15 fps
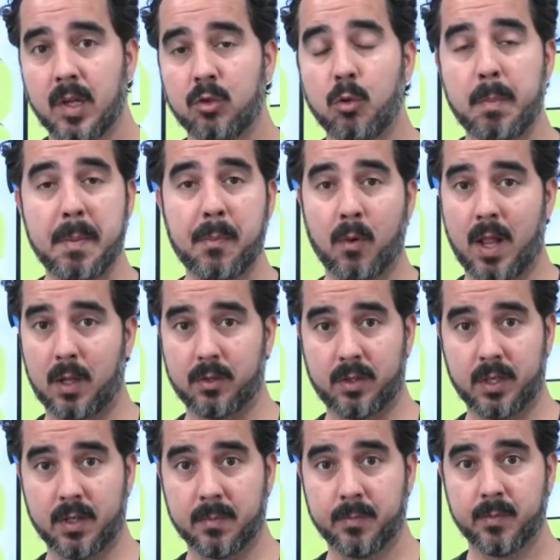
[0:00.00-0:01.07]
to people out
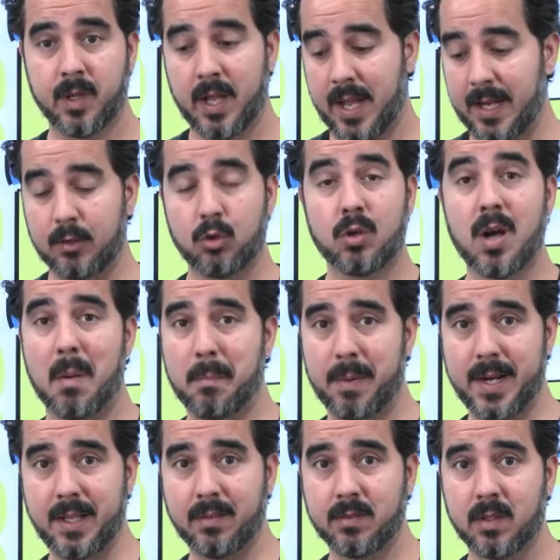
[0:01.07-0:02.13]
there and to
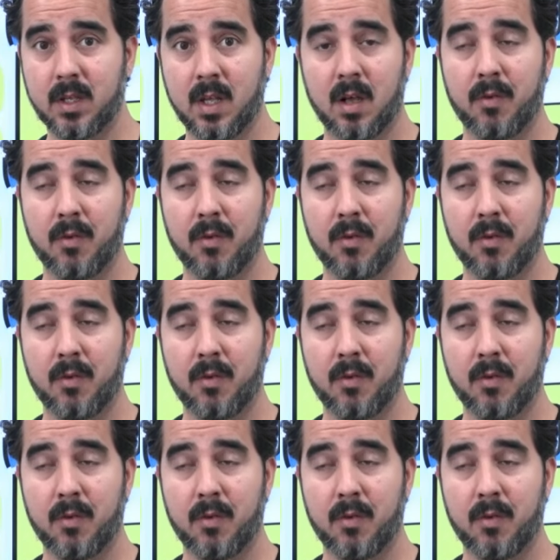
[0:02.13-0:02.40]
companies,